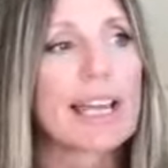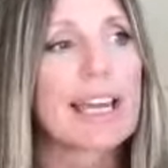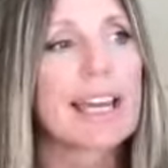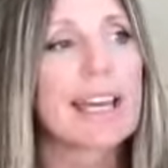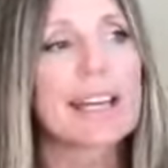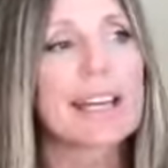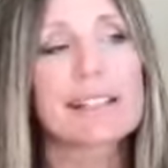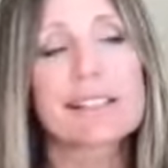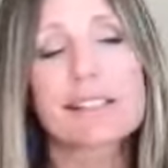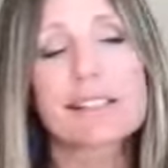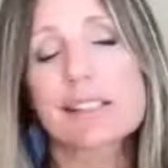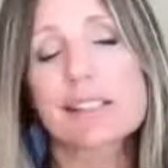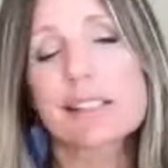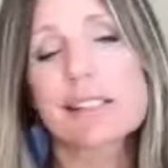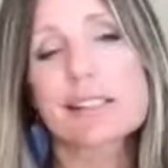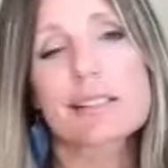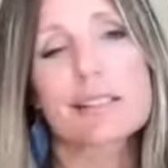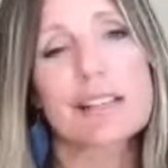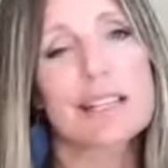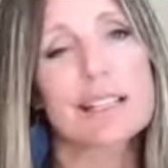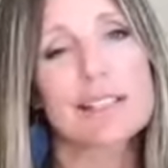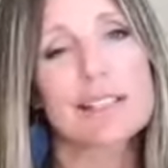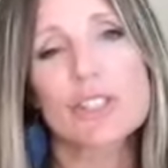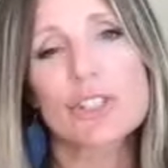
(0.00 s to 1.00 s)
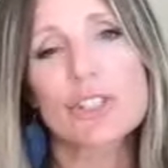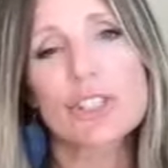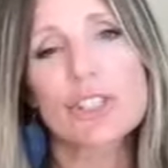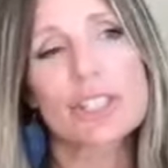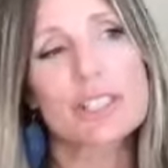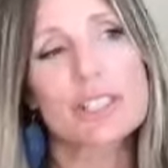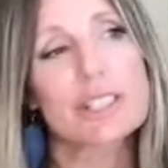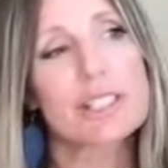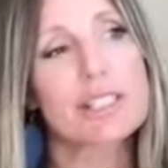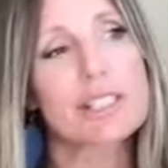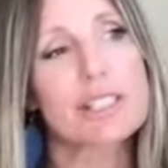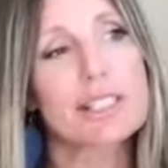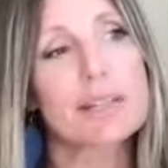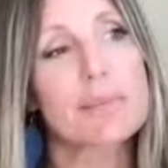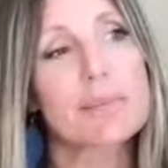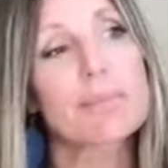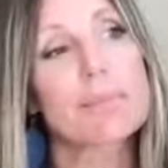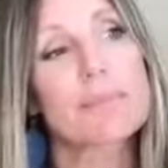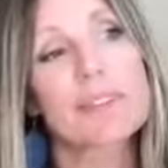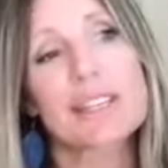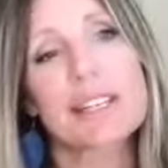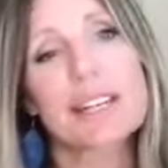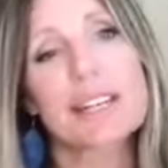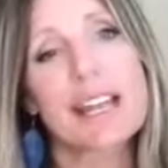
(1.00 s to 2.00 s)
It's just the
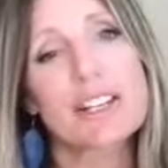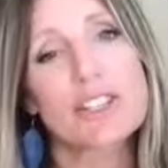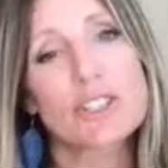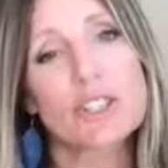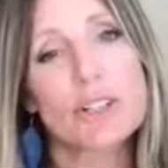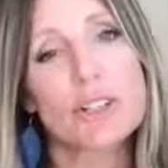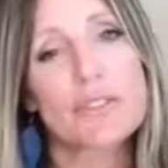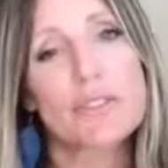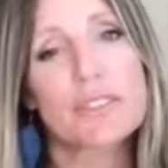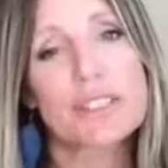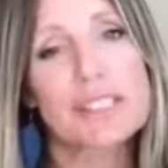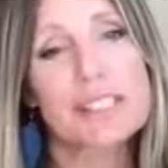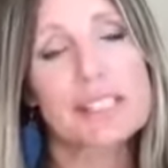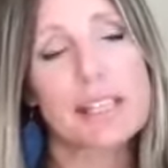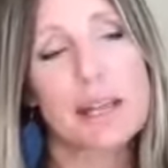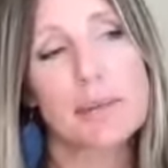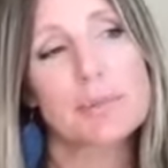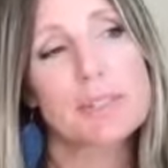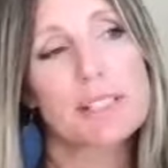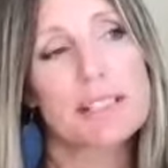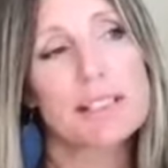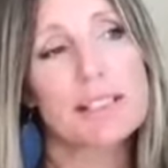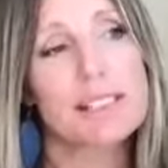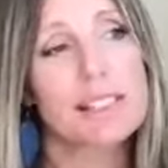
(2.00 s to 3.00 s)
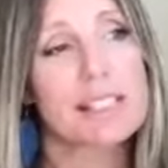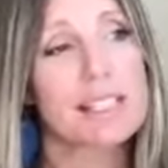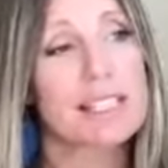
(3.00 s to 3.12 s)
nature of the substance.